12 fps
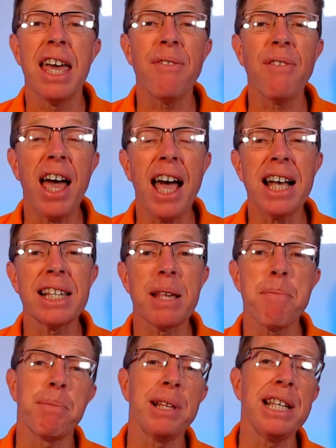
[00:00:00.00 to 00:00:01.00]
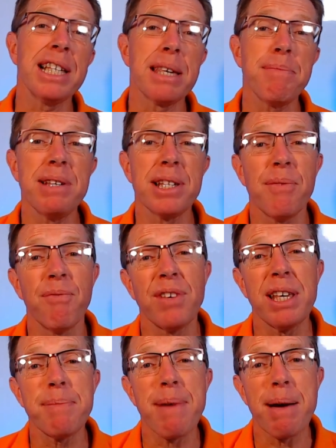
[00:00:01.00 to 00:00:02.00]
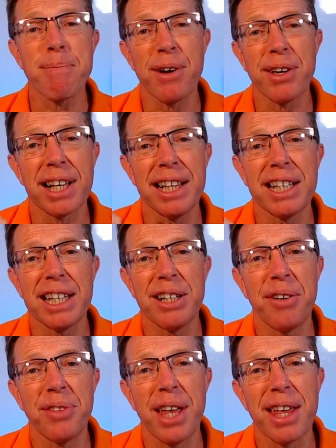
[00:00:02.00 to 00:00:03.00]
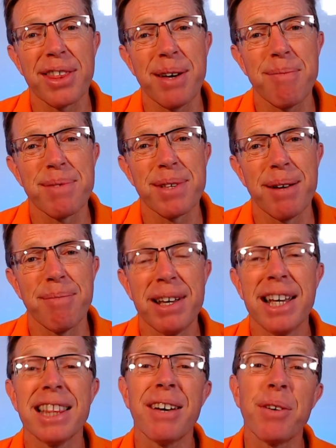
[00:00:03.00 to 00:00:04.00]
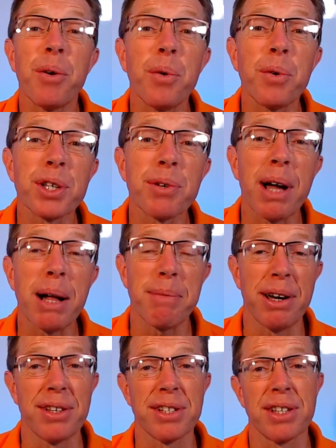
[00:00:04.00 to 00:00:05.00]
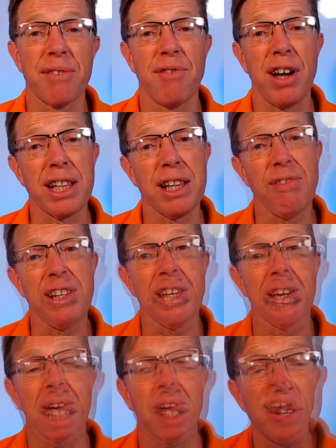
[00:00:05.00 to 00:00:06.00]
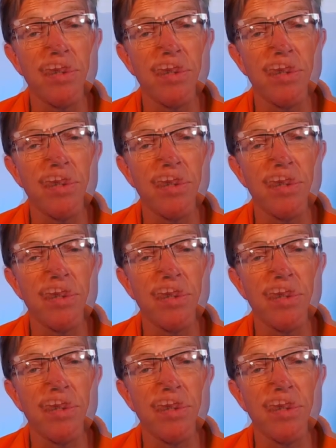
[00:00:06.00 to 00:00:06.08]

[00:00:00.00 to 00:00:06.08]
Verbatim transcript: If it has, then please give me some feedback by clicking on that thumbs up. That will also help others to find the video.